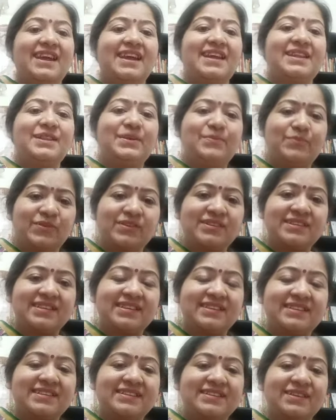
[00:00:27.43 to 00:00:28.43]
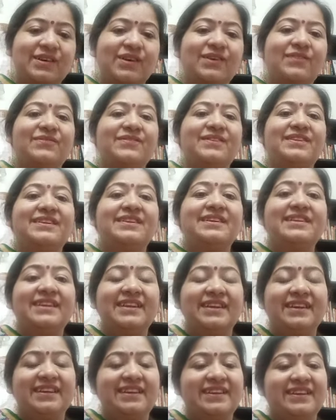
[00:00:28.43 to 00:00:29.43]
and the process of
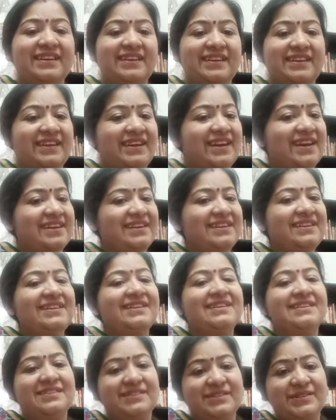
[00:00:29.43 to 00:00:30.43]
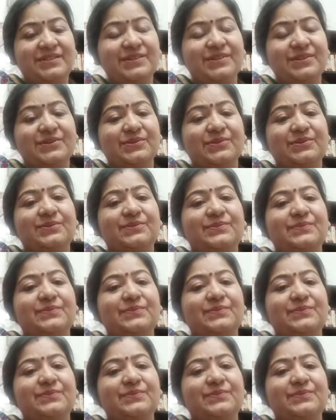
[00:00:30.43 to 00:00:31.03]
learning can continue.